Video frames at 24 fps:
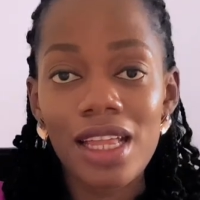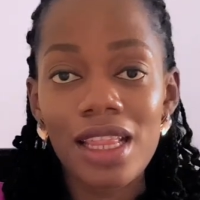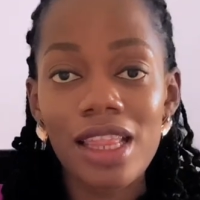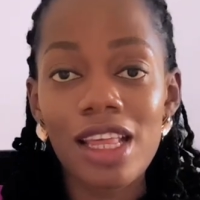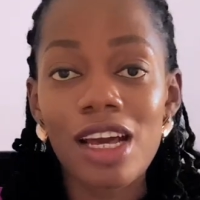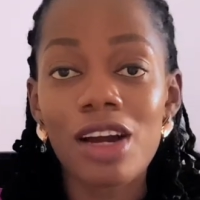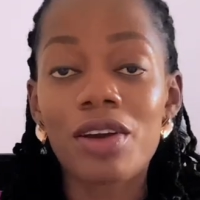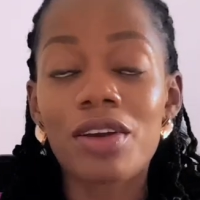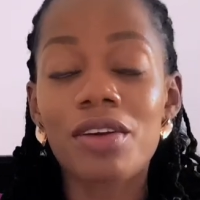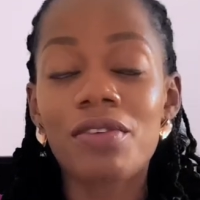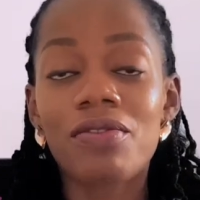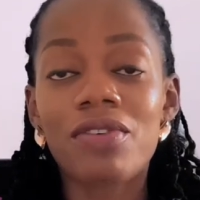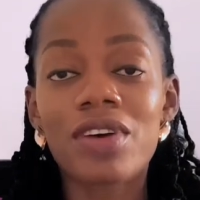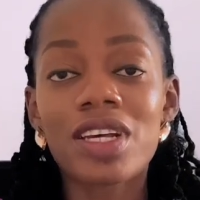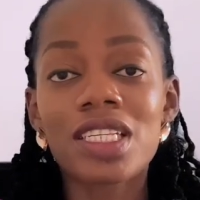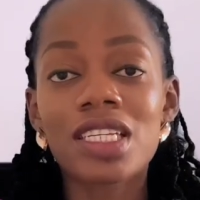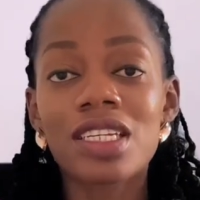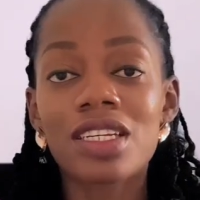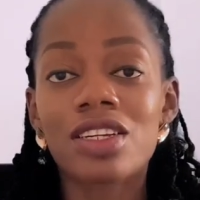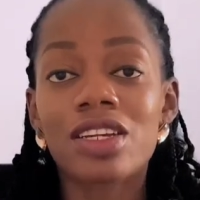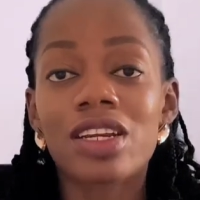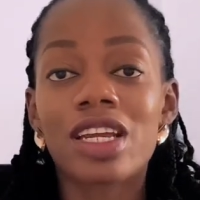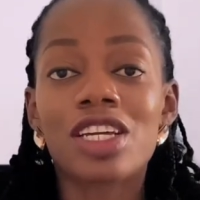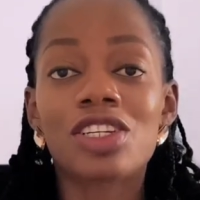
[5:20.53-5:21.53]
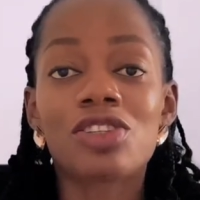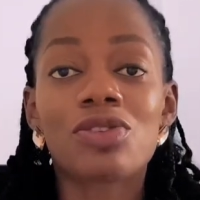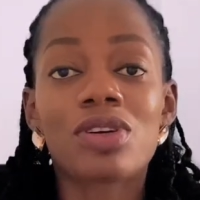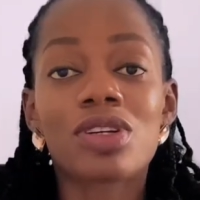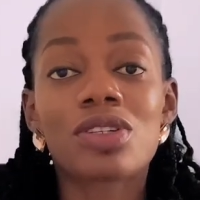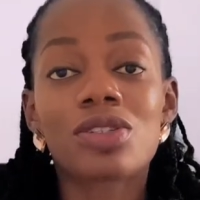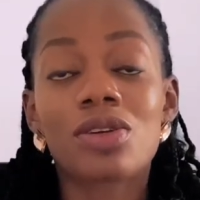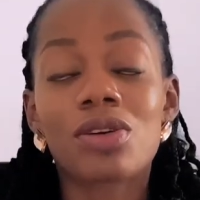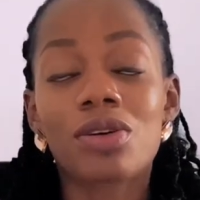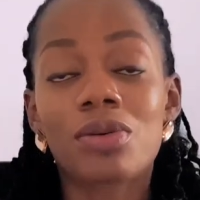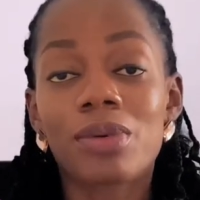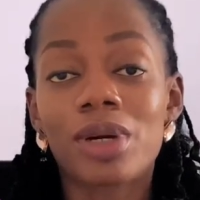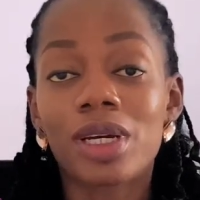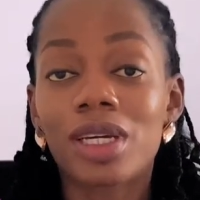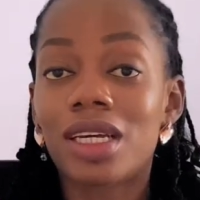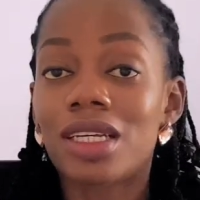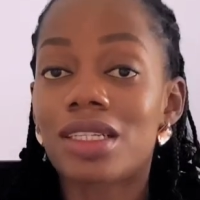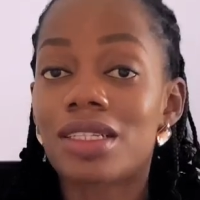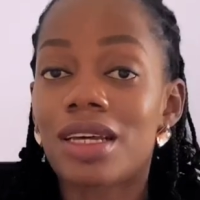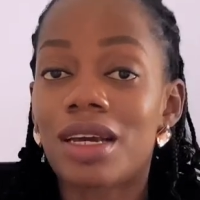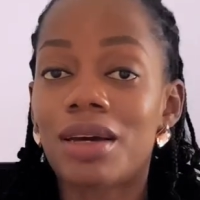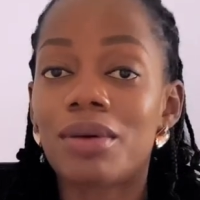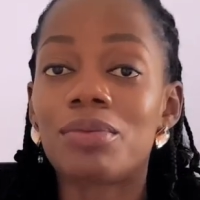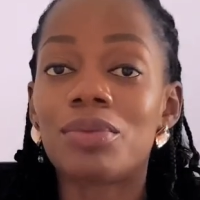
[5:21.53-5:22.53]
Now, investing in the Nigerian stock
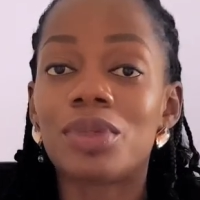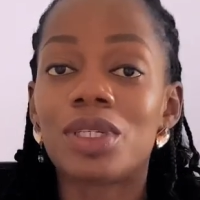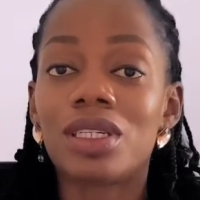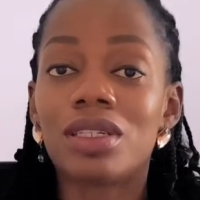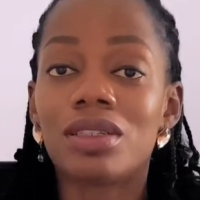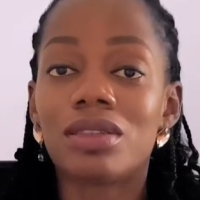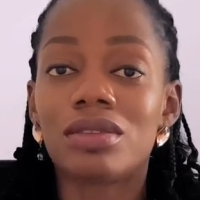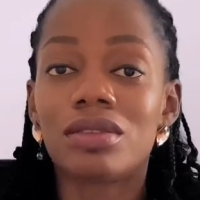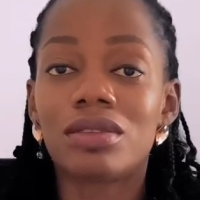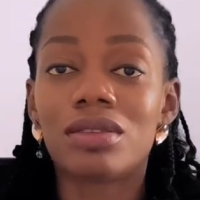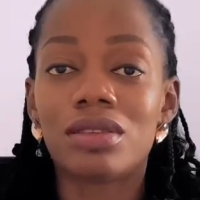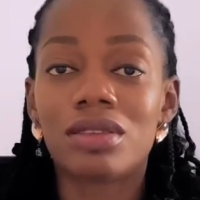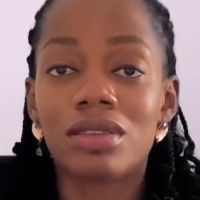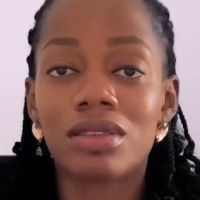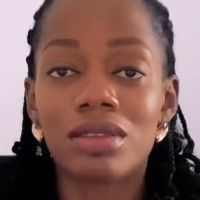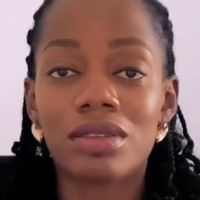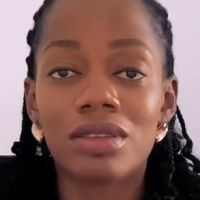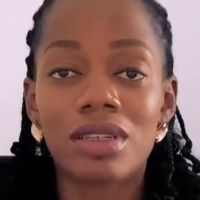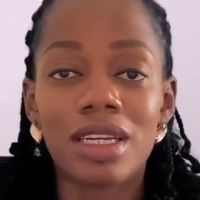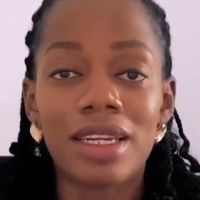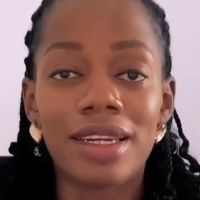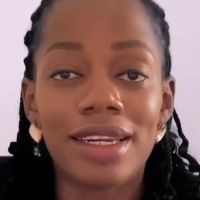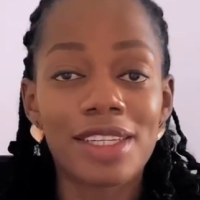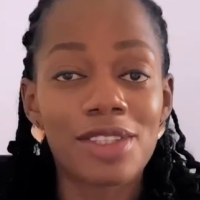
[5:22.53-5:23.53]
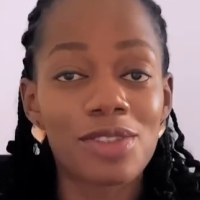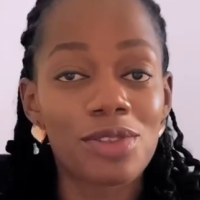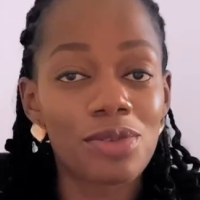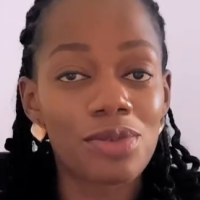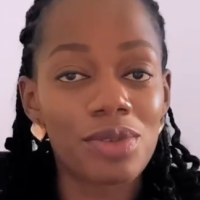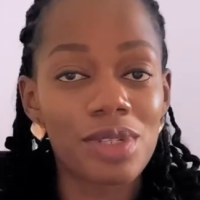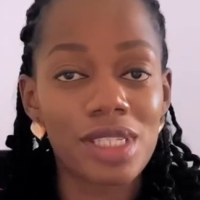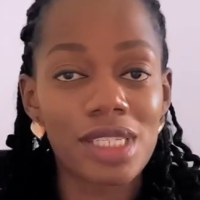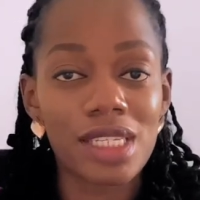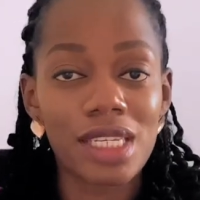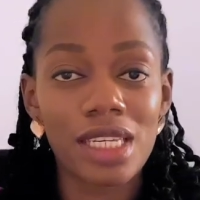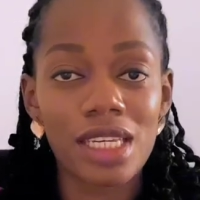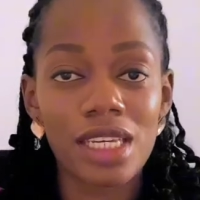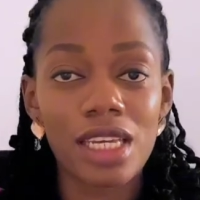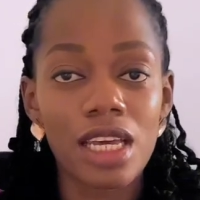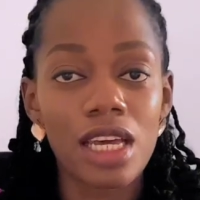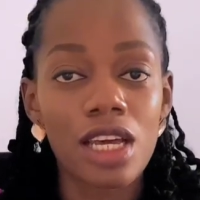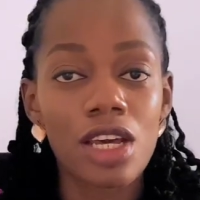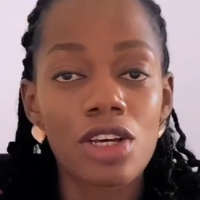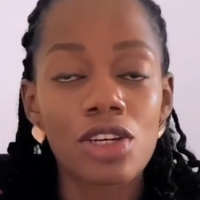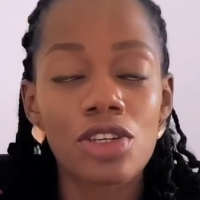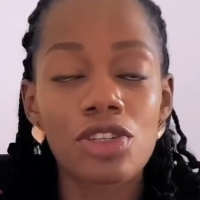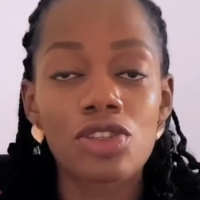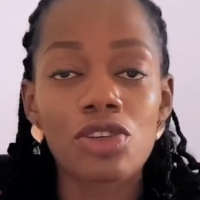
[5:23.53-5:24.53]
market can be a little risky,
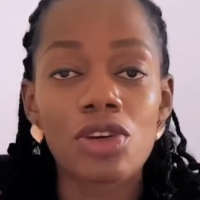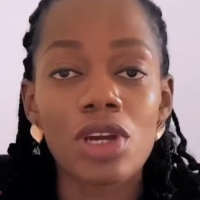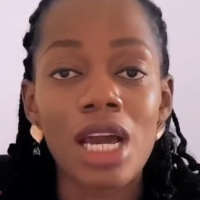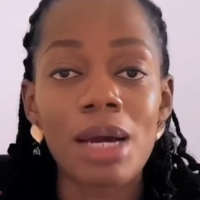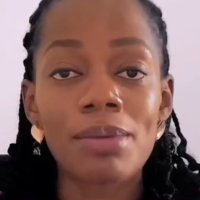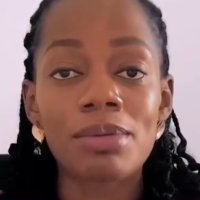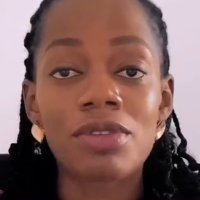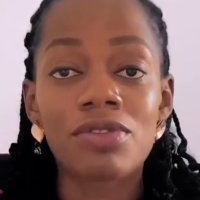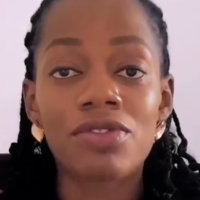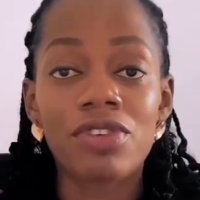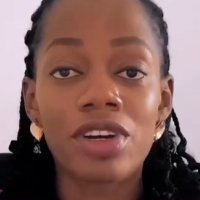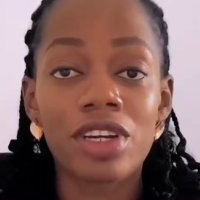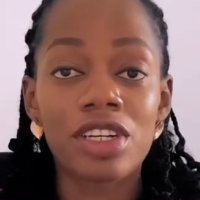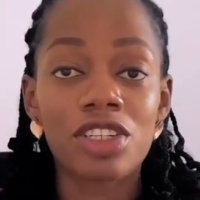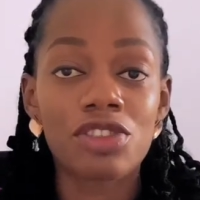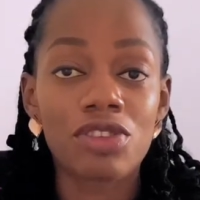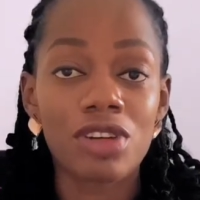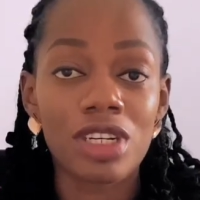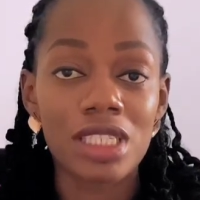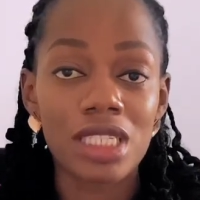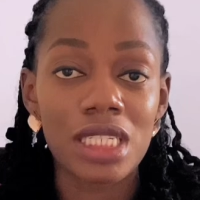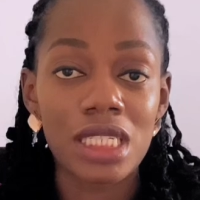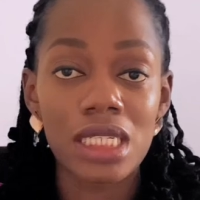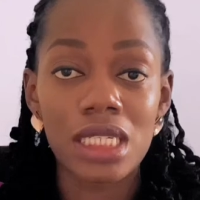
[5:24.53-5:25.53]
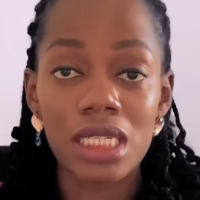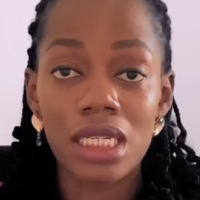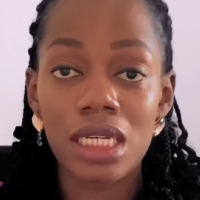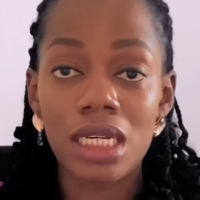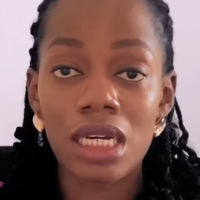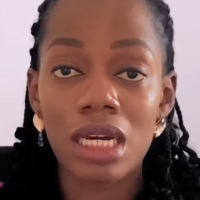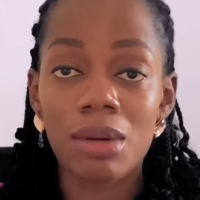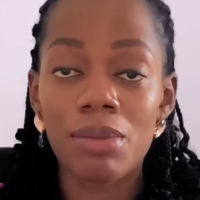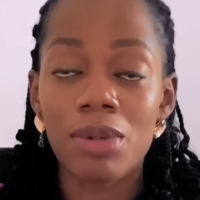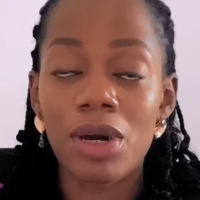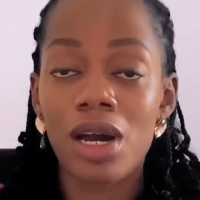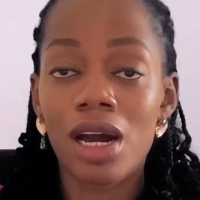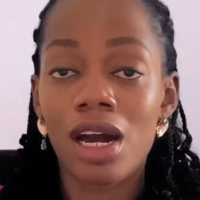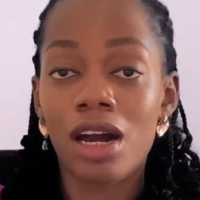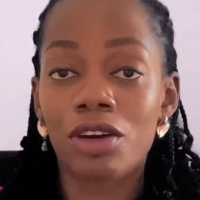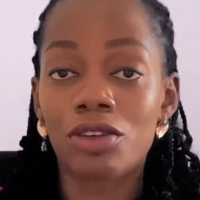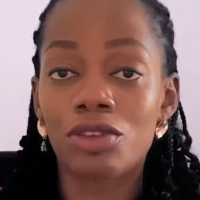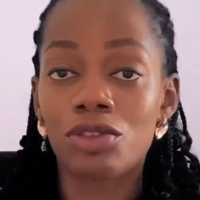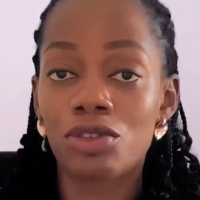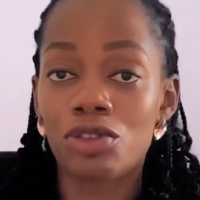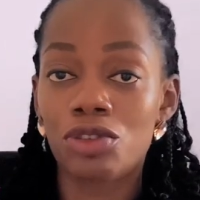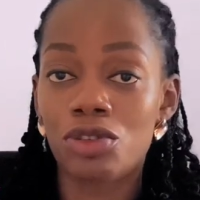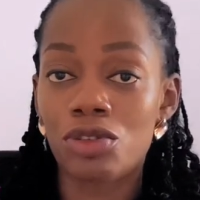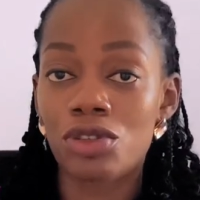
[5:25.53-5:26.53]
so you have to be very strategic about how
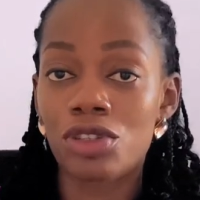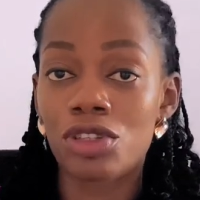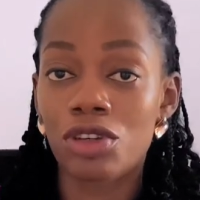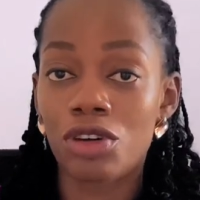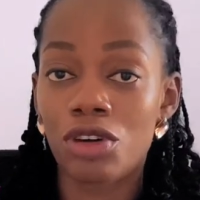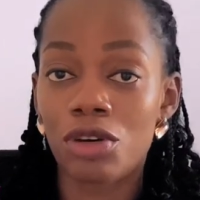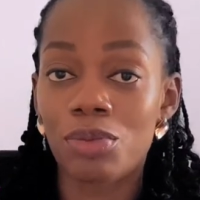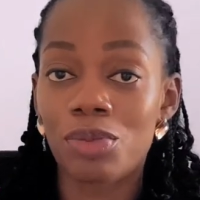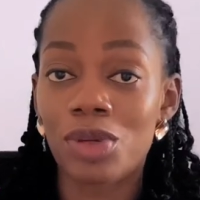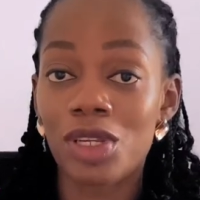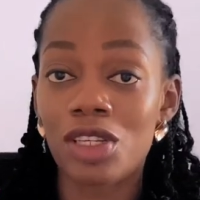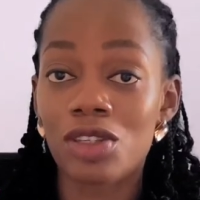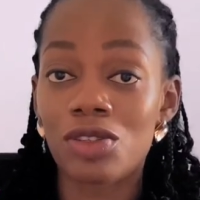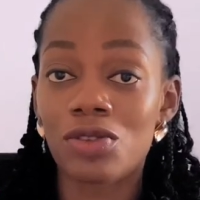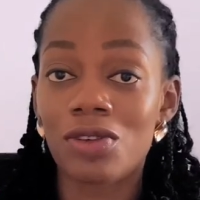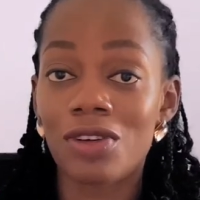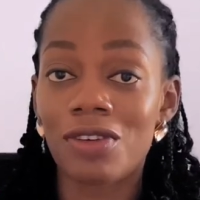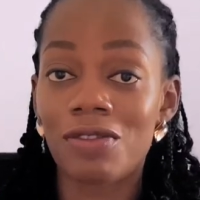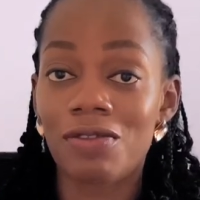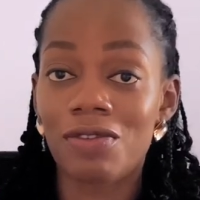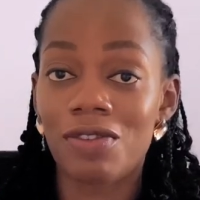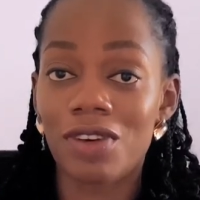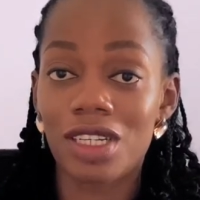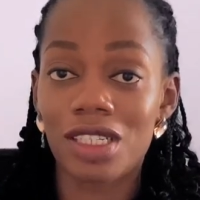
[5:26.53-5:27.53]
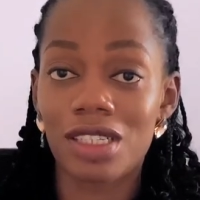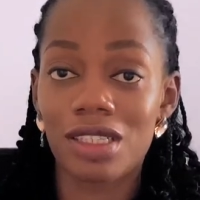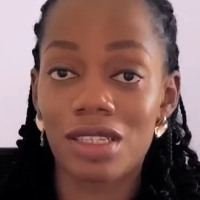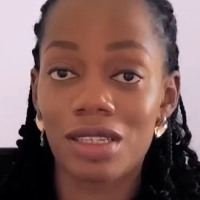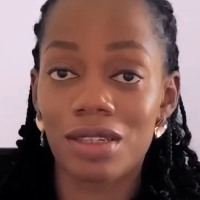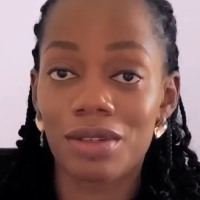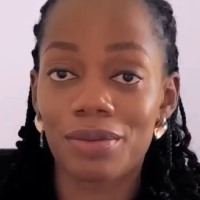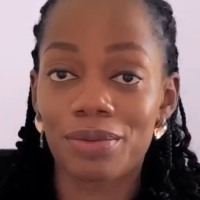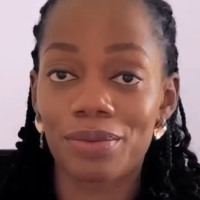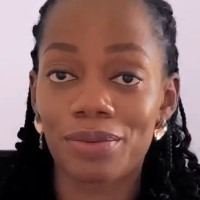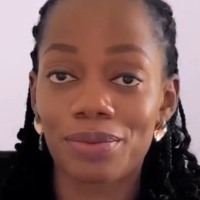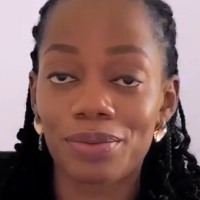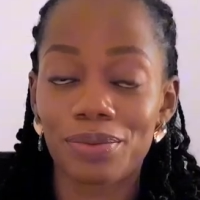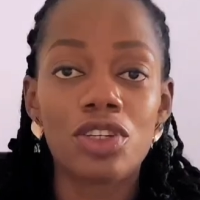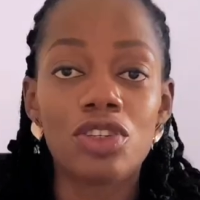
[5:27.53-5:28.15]
you choose the companies you invest in.